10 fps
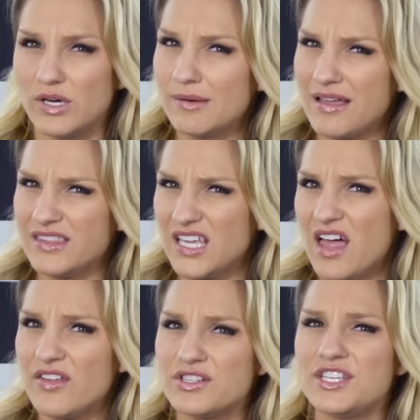what about the
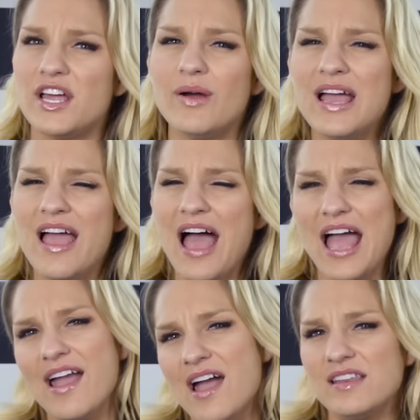others? You know,
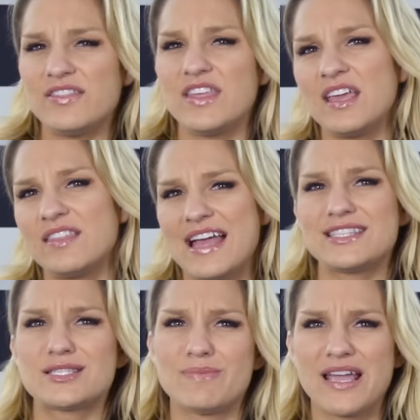I kind of think
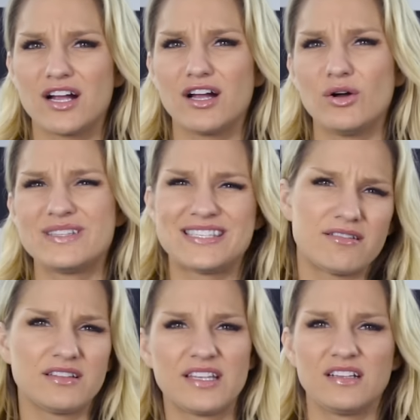"That's My Girl" would
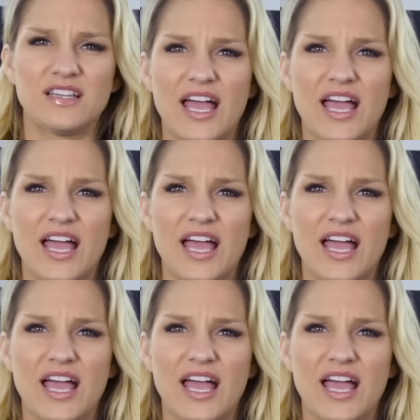sound a little